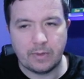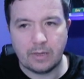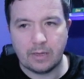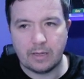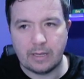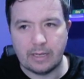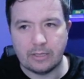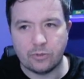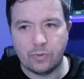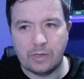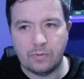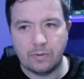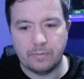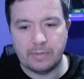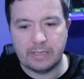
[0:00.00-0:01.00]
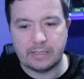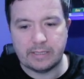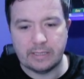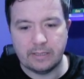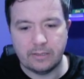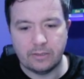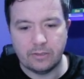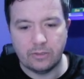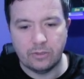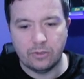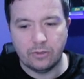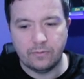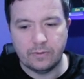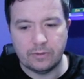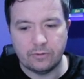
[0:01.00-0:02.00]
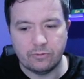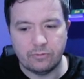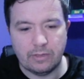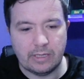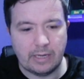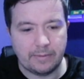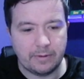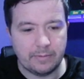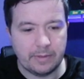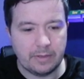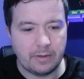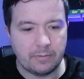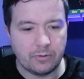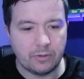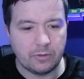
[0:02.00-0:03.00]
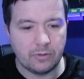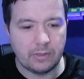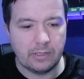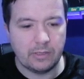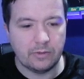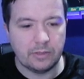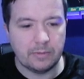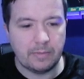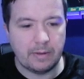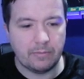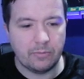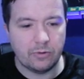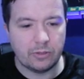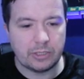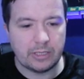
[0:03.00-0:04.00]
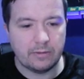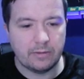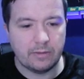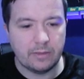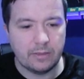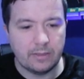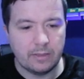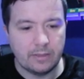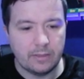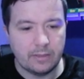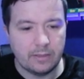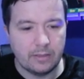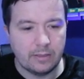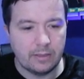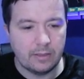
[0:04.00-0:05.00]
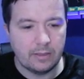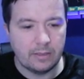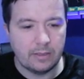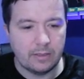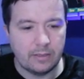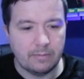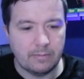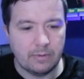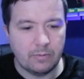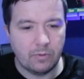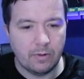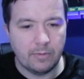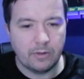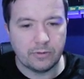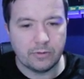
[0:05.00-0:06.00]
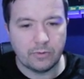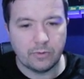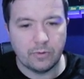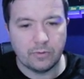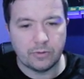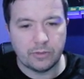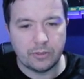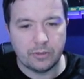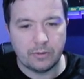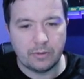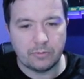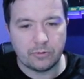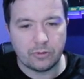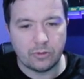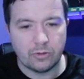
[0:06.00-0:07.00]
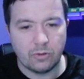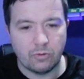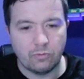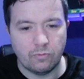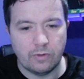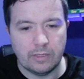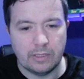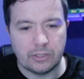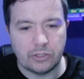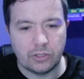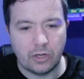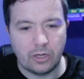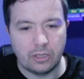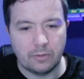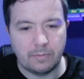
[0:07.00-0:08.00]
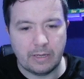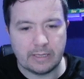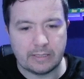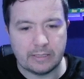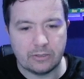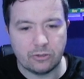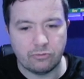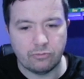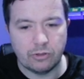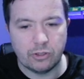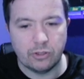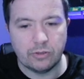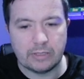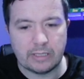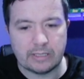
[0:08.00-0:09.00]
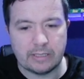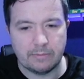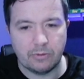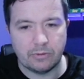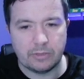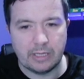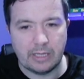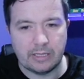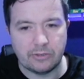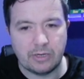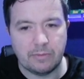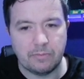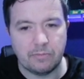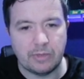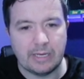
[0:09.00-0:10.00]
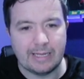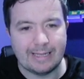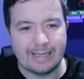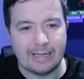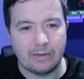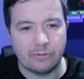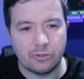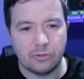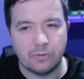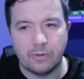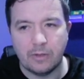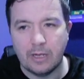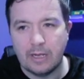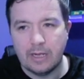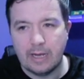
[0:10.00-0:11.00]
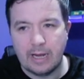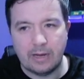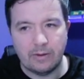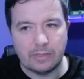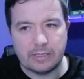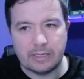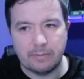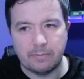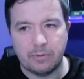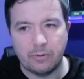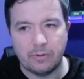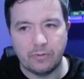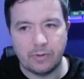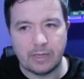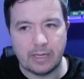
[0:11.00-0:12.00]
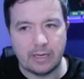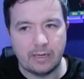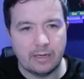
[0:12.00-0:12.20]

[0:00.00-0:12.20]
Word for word: Okay, 21 minutes in, nothing's really happening. Mate. I'm gonna do a little demand more shout. Um, what I'm also going to do, I'm just going to go really short on the passing, just reduce that tempo slightly, try and bring it down to our tempo if we can.